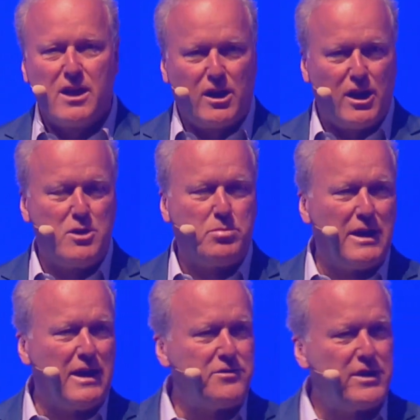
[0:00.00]

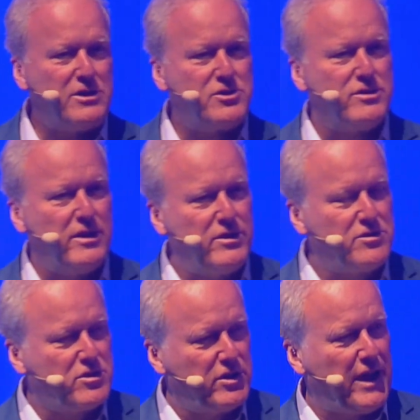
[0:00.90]
globalization and this
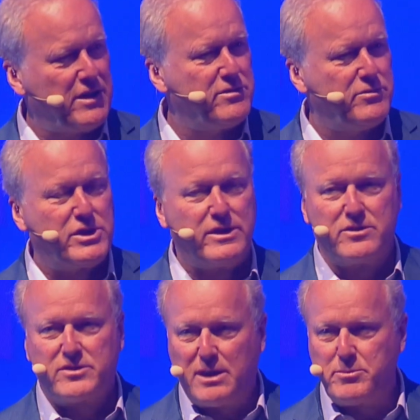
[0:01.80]
connectivity
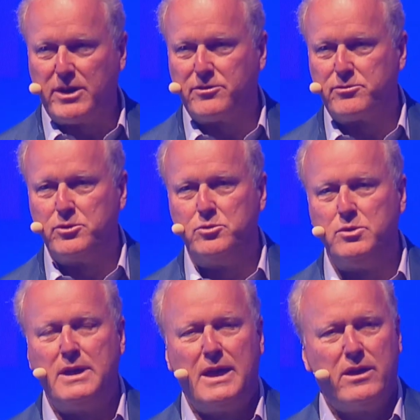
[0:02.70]
that's coming through
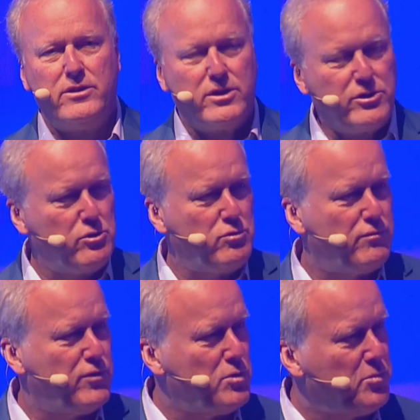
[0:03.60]
the new
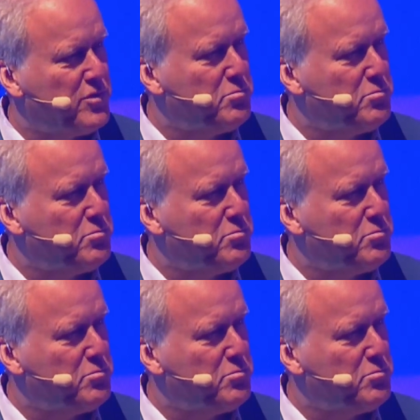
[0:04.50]
forms of